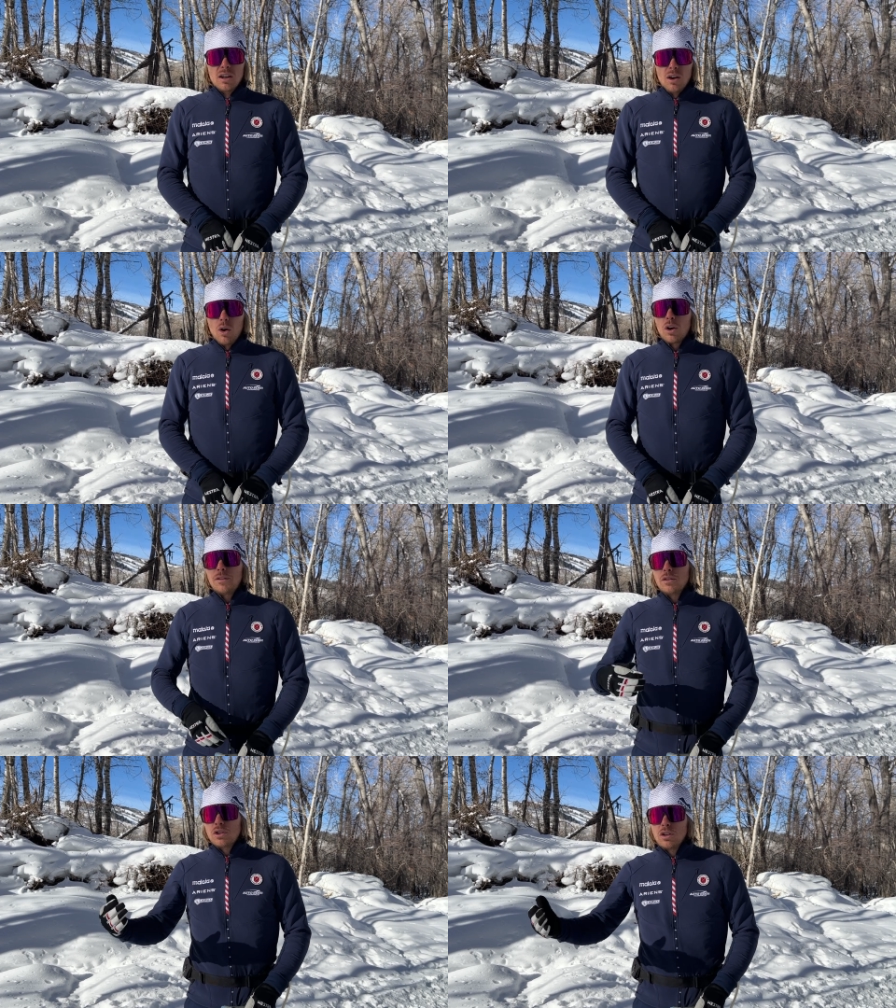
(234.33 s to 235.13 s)
or if
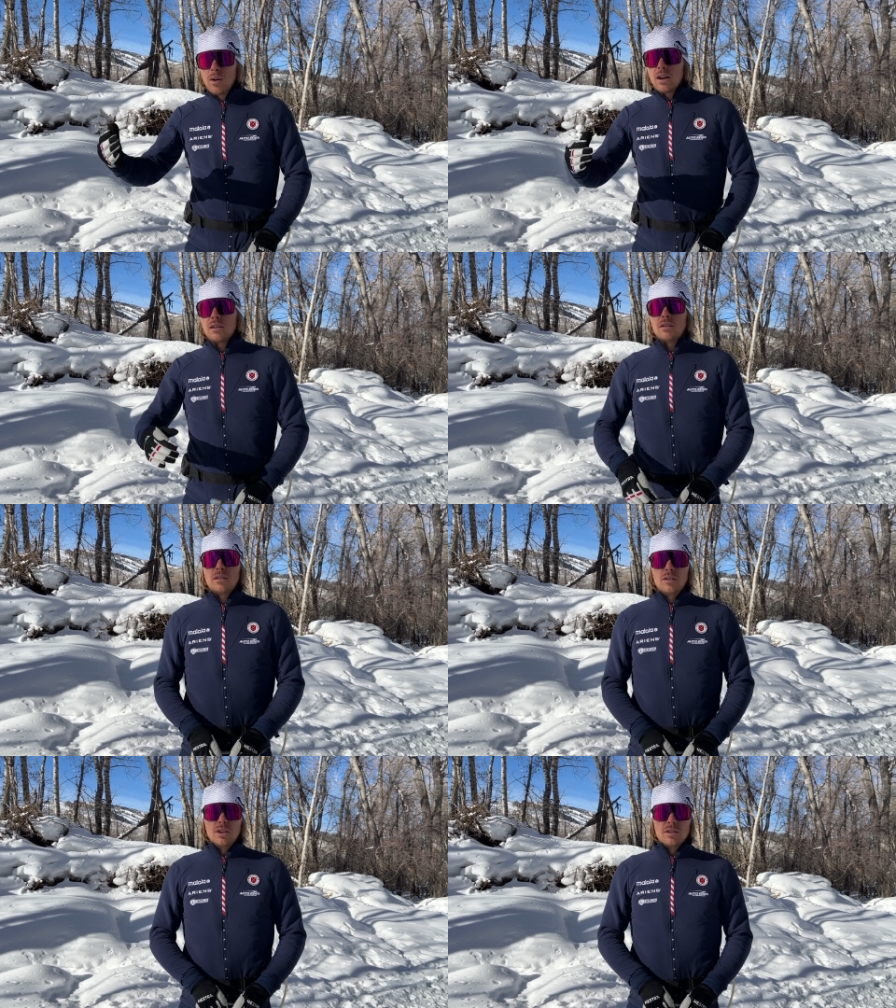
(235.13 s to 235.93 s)
you do want to
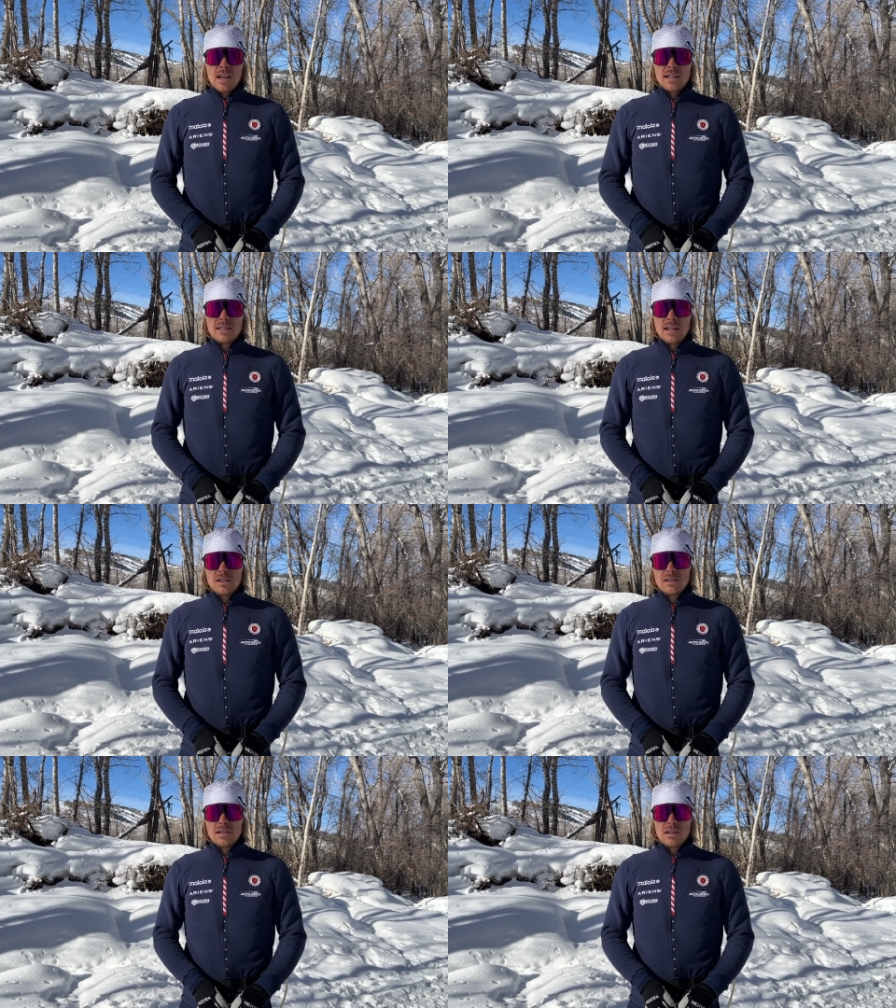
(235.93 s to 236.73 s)
use aid
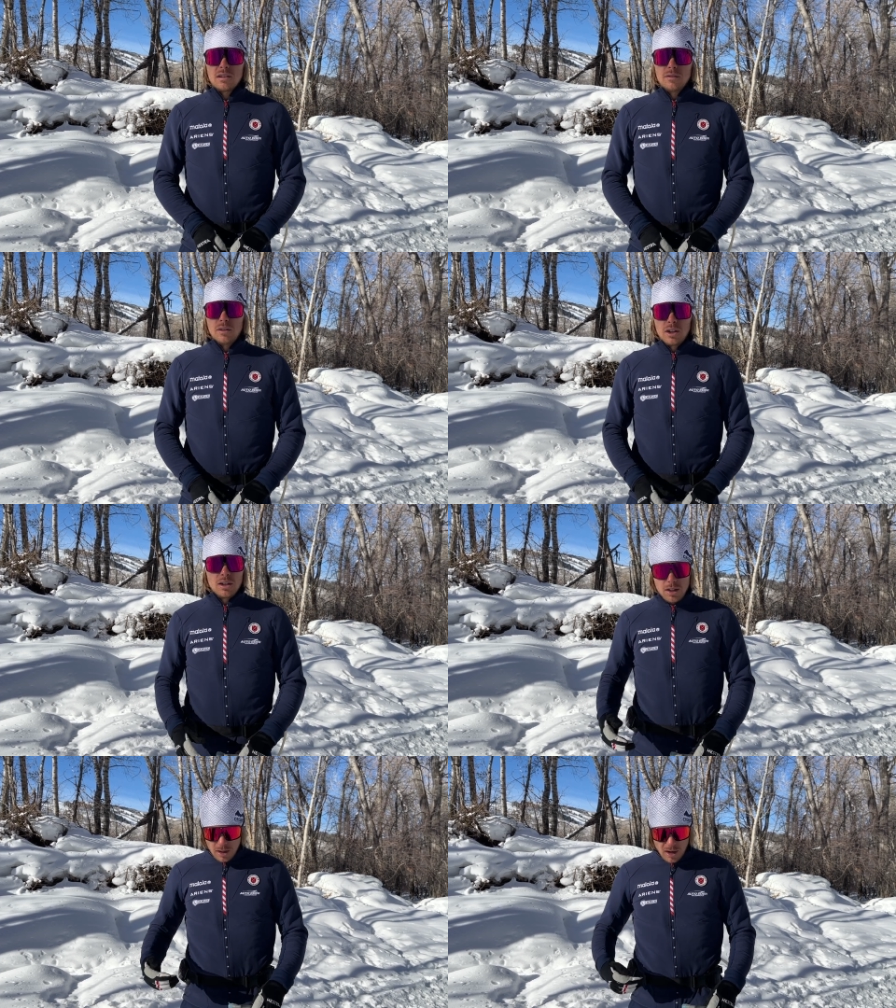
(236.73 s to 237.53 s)
stations because you've learned
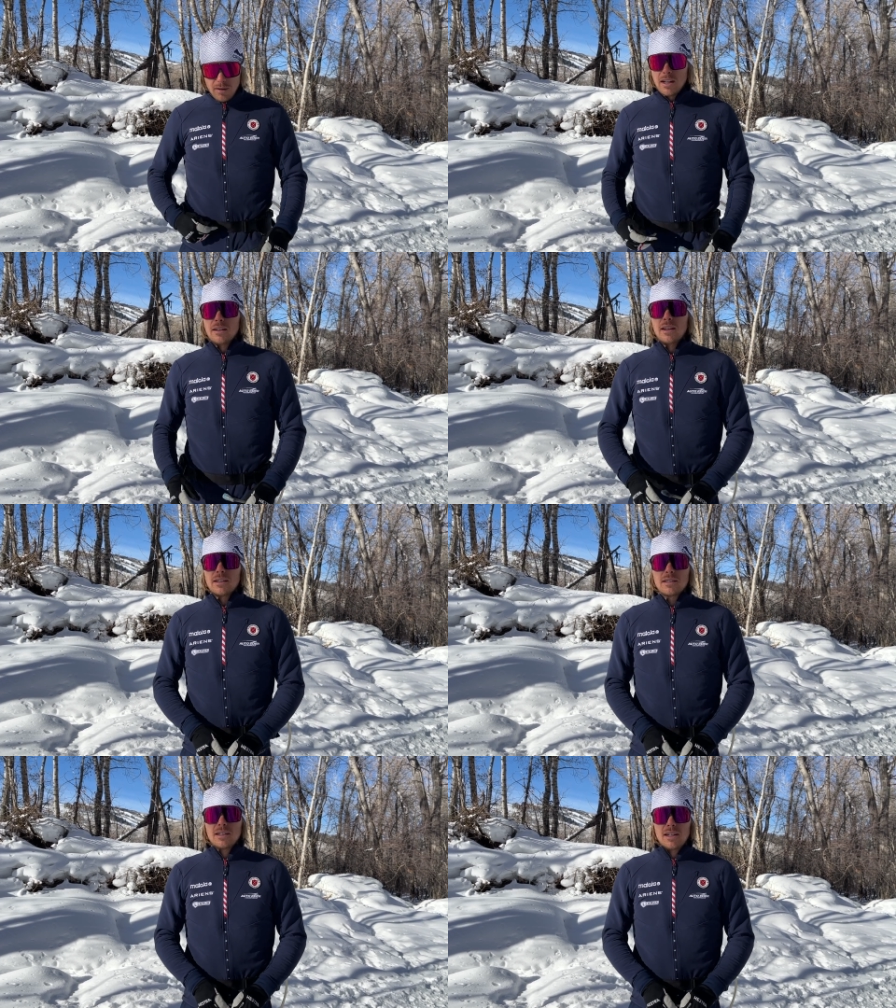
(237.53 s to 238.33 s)
you don't need
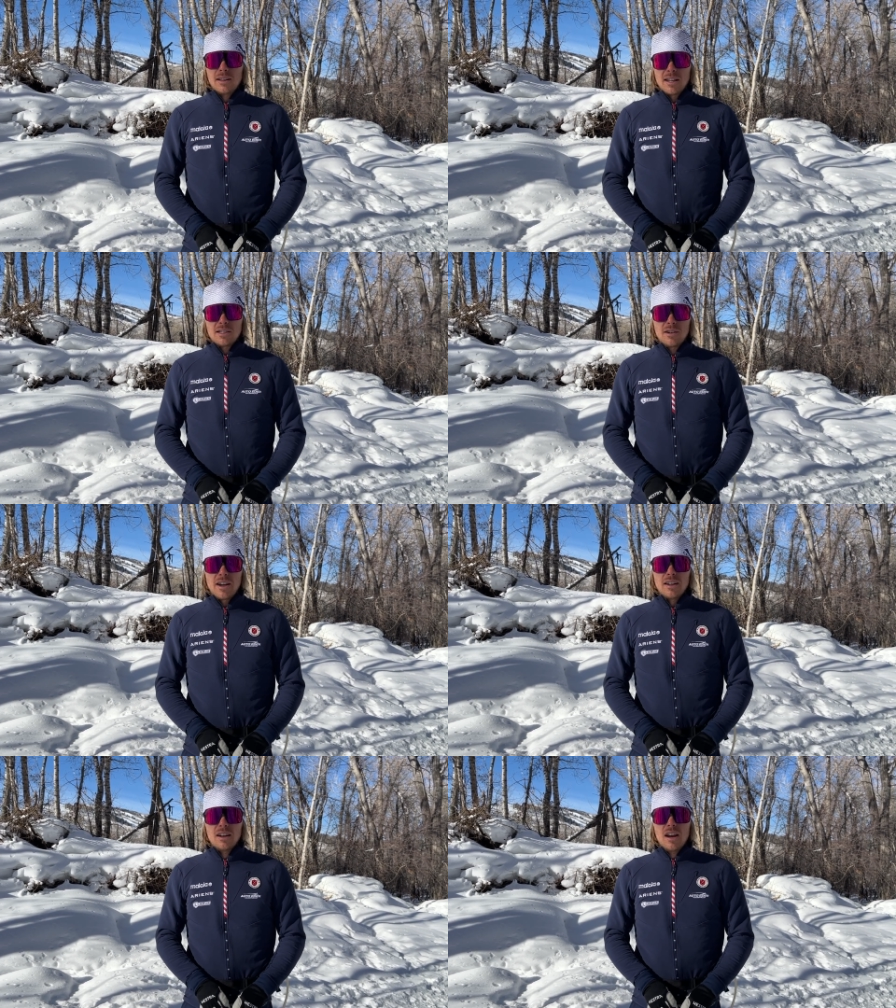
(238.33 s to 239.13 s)
this, that's
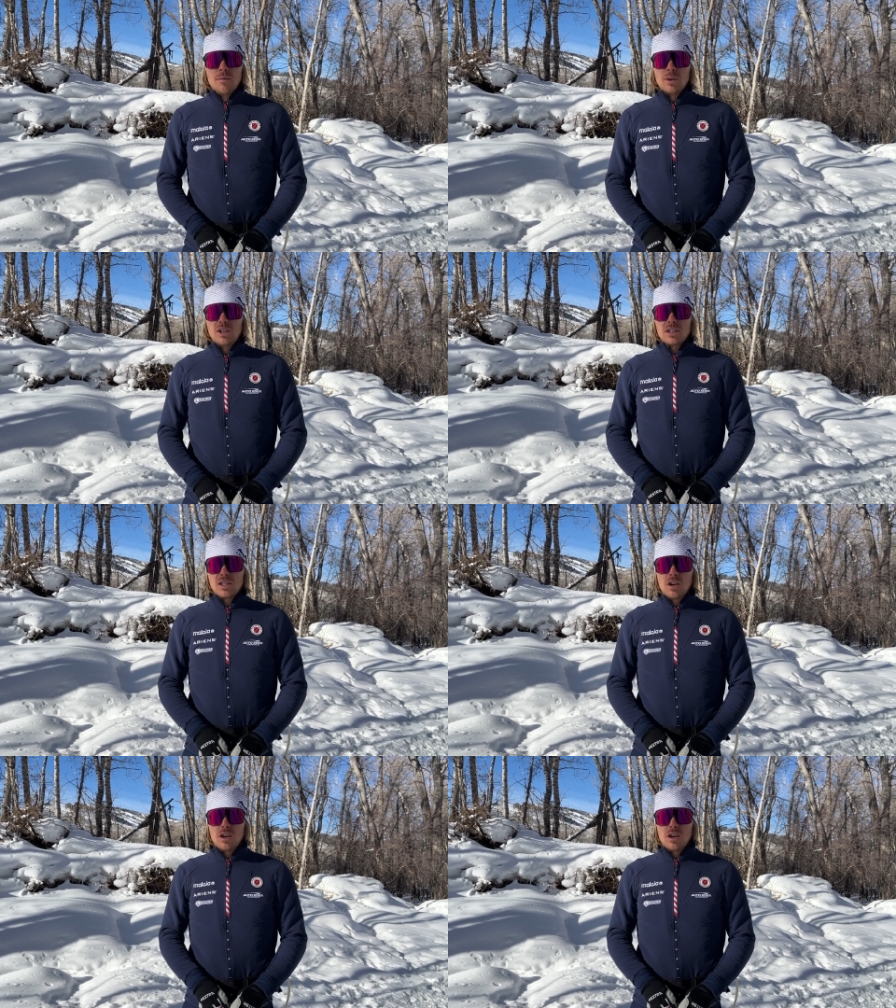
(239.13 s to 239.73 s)
great. But just don't